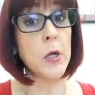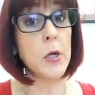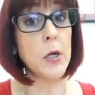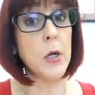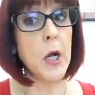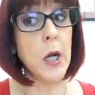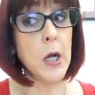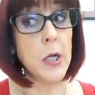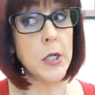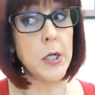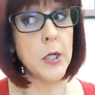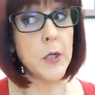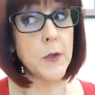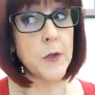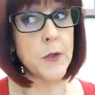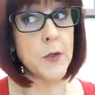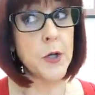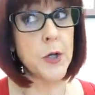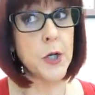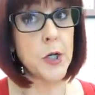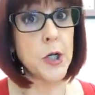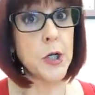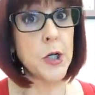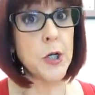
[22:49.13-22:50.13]
I
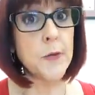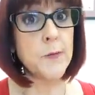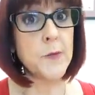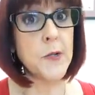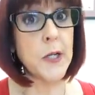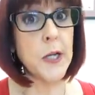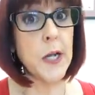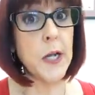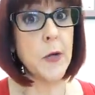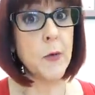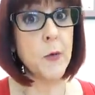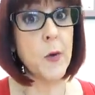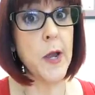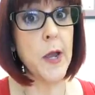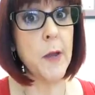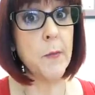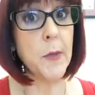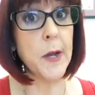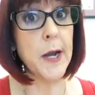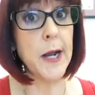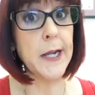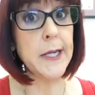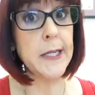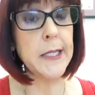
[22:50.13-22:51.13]
deserve to gain
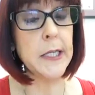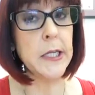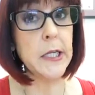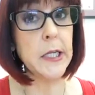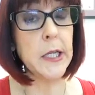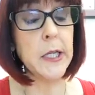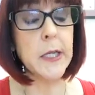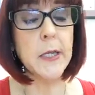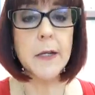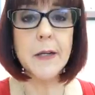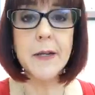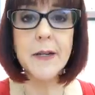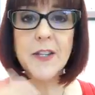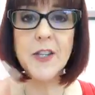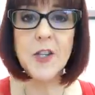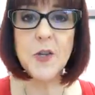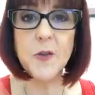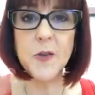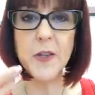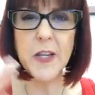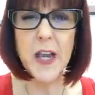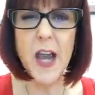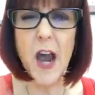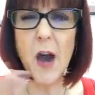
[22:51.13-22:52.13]
weight, but I didn't. Do
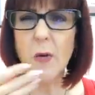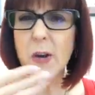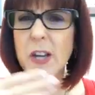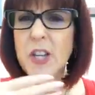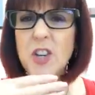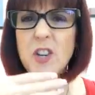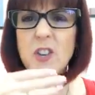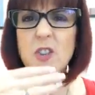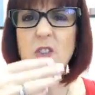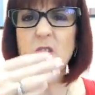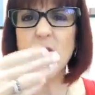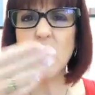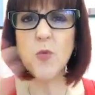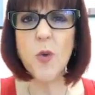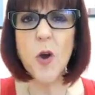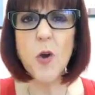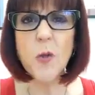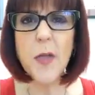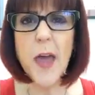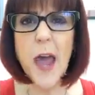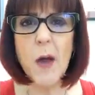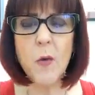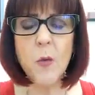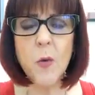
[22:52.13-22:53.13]
you see how we just
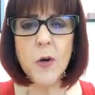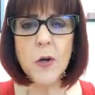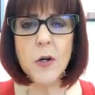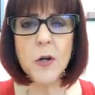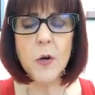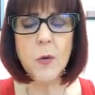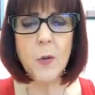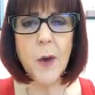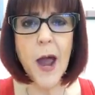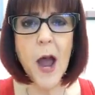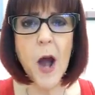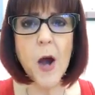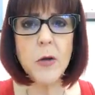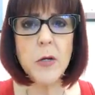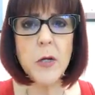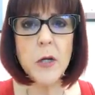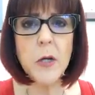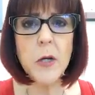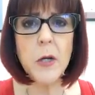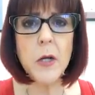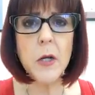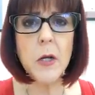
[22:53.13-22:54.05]
throw that word around?